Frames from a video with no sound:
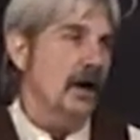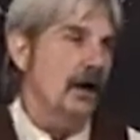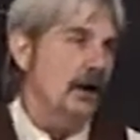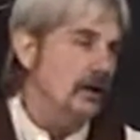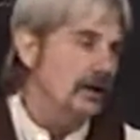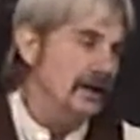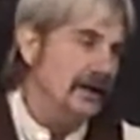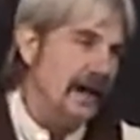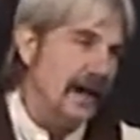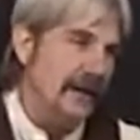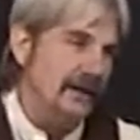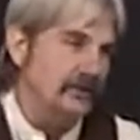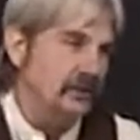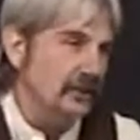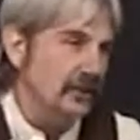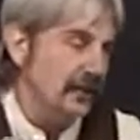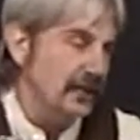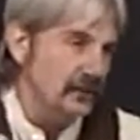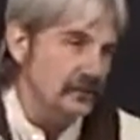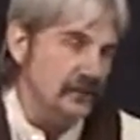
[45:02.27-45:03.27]
all an
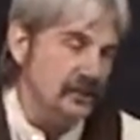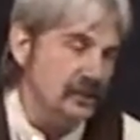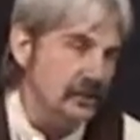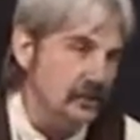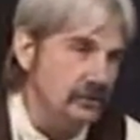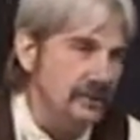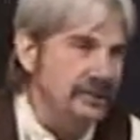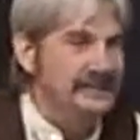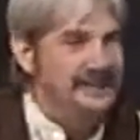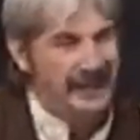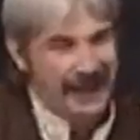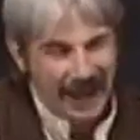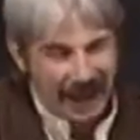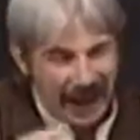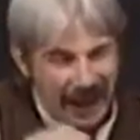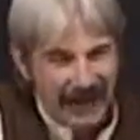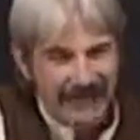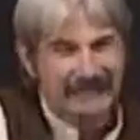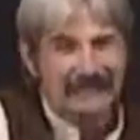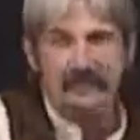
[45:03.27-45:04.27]
actor has to do is
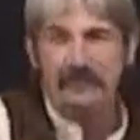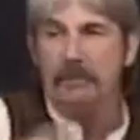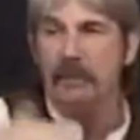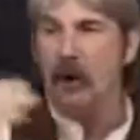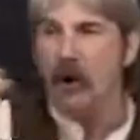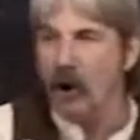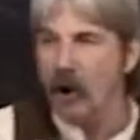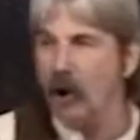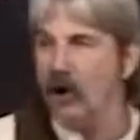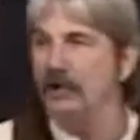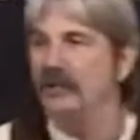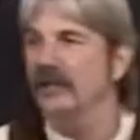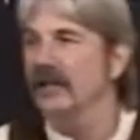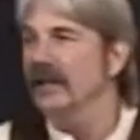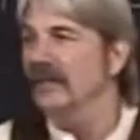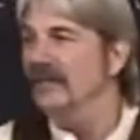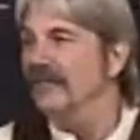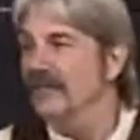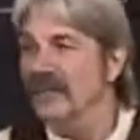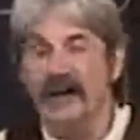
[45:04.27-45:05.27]
act a part
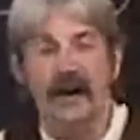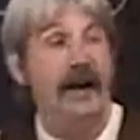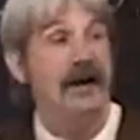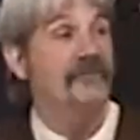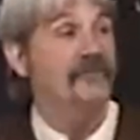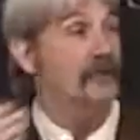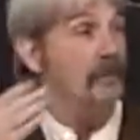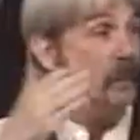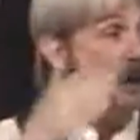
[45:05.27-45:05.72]
of